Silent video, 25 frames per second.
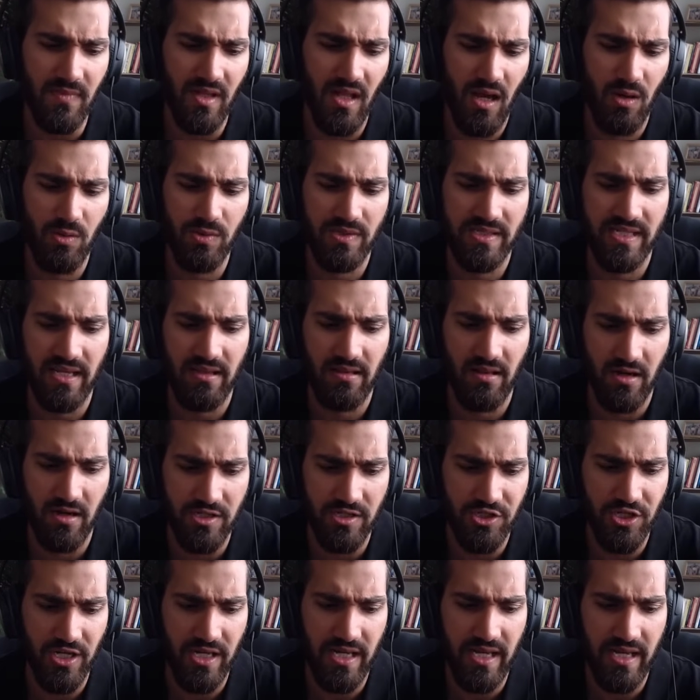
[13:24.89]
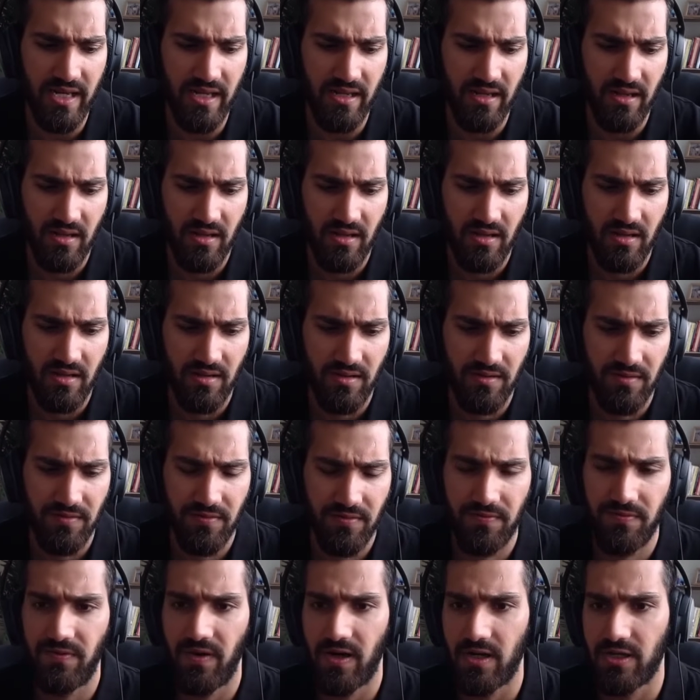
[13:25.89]
I would say, largely
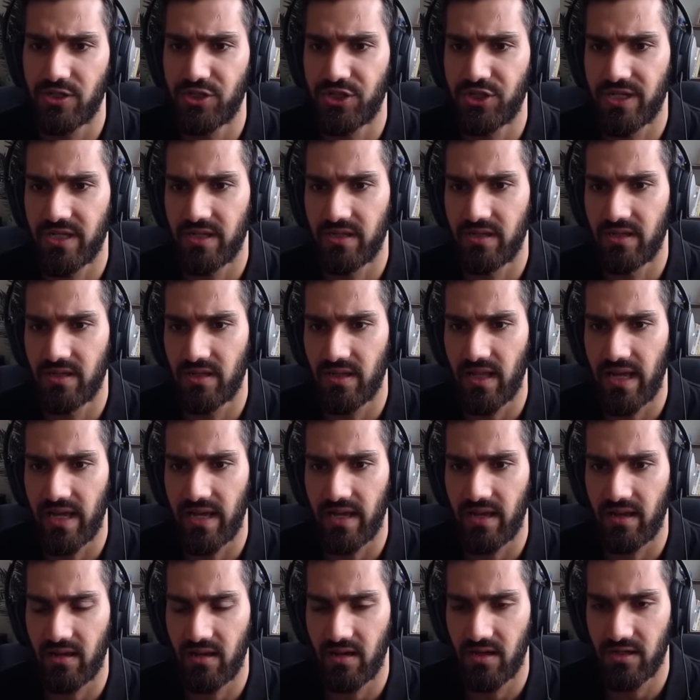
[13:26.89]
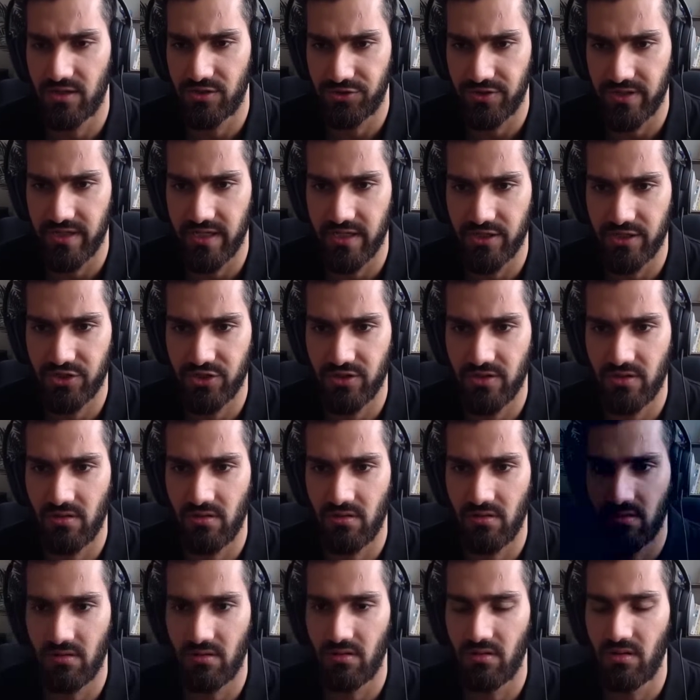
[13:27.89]
functioned like a
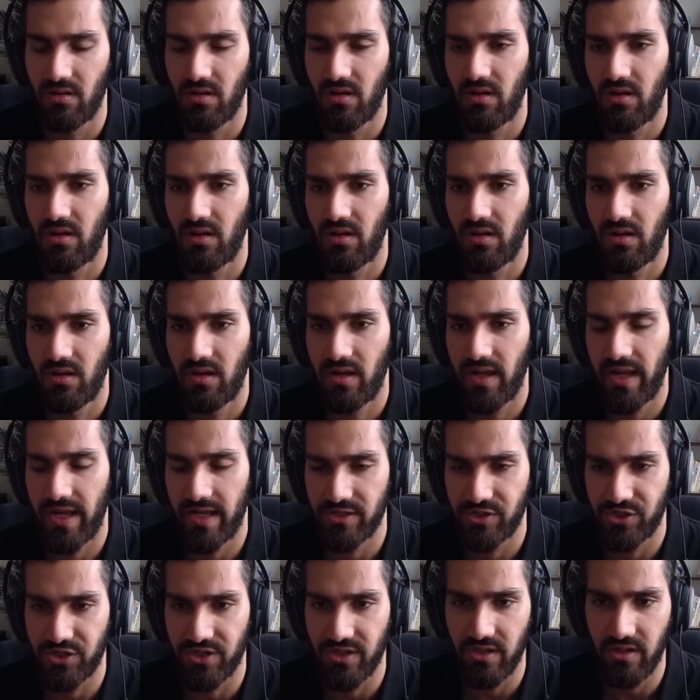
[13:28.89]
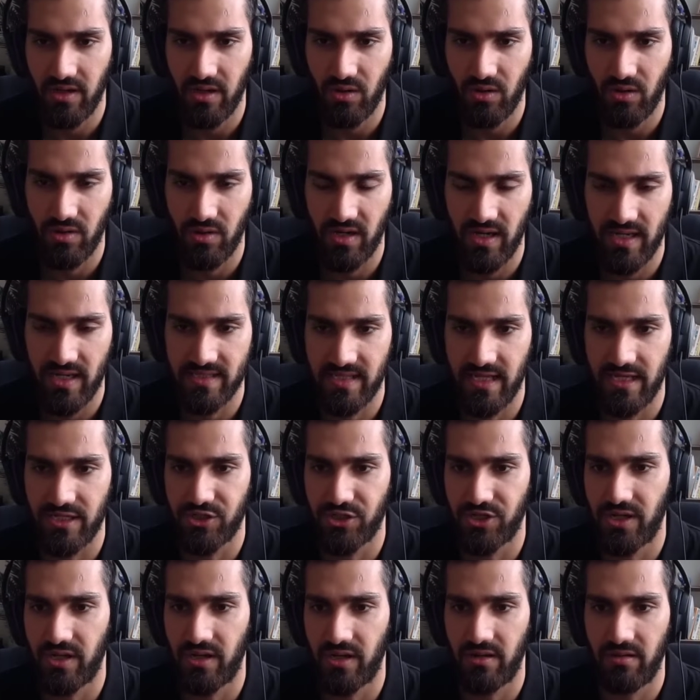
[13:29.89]
traditional engineering
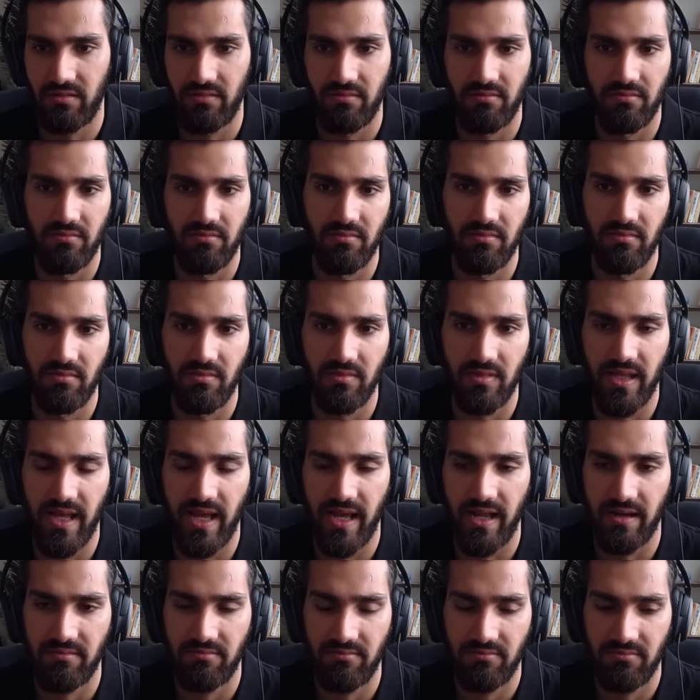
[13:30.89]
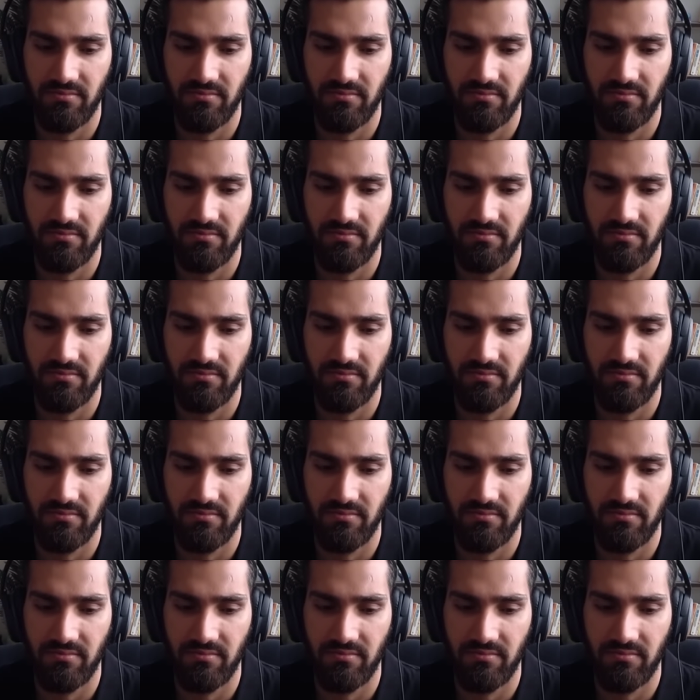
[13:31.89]
organization that